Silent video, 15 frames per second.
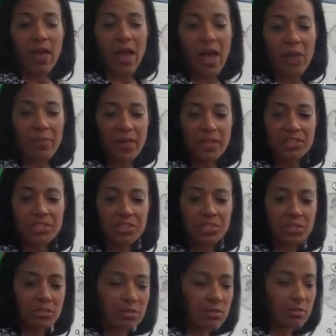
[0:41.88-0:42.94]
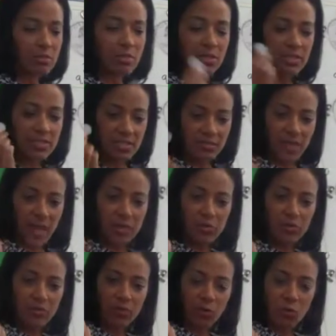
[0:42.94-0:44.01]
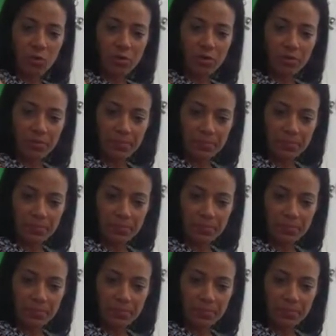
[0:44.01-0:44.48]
How much is the value of a quarter?